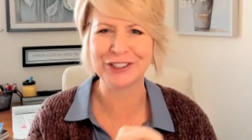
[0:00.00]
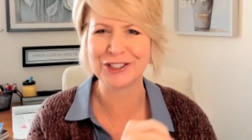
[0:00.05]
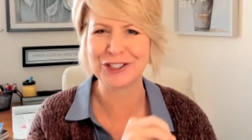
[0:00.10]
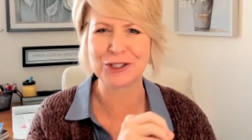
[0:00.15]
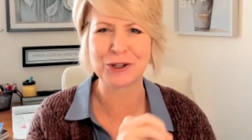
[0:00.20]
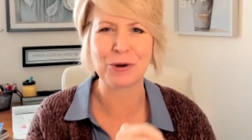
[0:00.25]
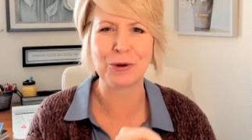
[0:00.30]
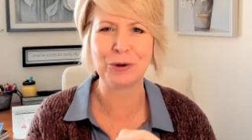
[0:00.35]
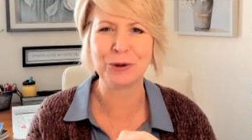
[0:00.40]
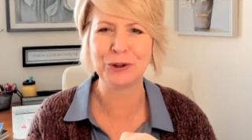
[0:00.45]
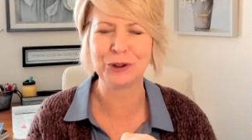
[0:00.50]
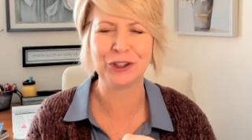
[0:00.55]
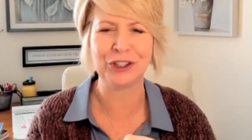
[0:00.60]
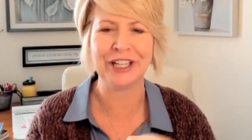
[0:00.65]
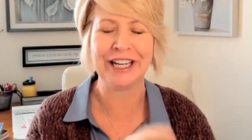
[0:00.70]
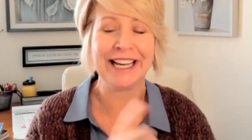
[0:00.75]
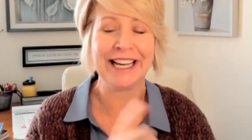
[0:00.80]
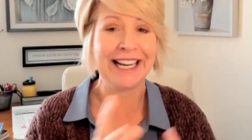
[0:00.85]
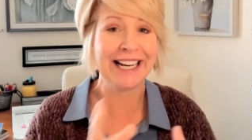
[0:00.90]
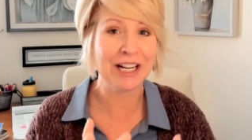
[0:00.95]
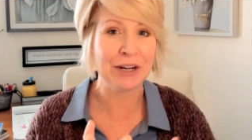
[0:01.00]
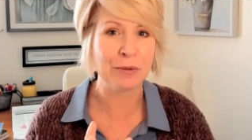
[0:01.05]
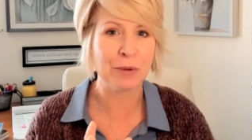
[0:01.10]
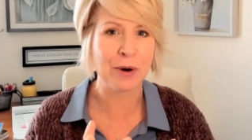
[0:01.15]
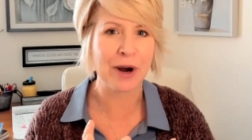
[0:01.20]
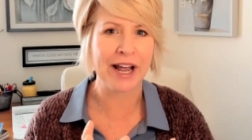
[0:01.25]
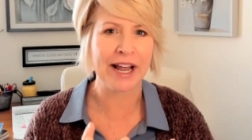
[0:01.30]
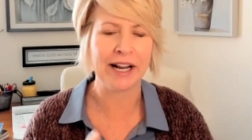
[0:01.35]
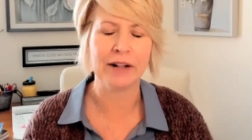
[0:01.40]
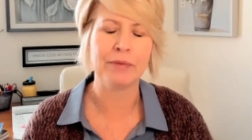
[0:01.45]
shoulder
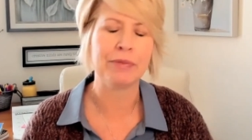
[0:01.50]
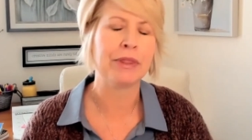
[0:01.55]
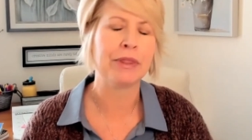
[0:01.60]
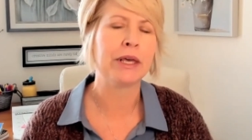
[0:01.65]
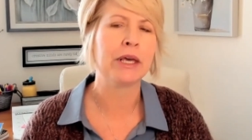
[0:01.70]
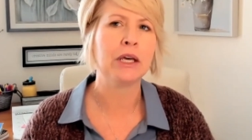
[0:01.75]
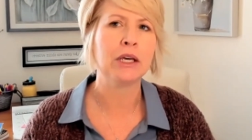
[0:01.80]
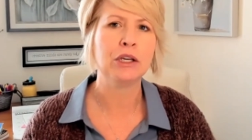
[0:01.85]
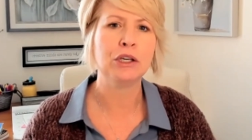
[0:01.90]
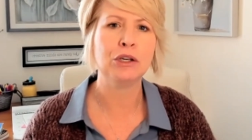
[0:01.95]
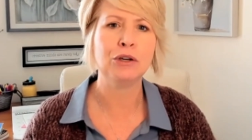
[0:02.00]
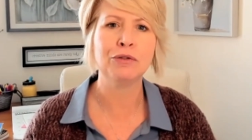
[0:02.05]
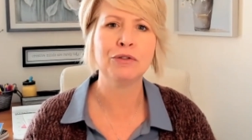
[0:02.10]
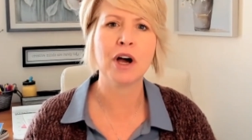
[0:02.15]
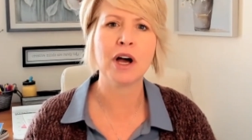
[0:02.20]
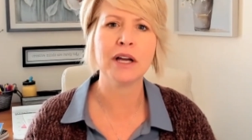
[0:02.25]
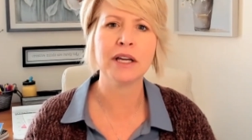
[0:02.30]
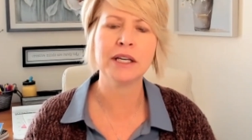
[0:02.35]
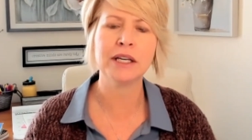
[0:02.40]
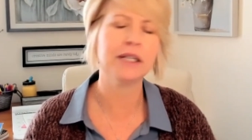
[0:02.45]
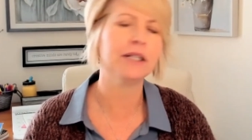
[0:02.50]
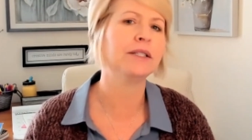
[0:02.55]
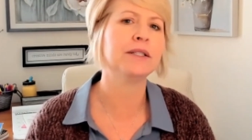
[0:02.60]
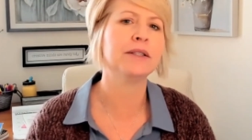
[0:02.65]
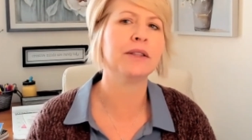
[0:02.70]
anyway. You've got kids,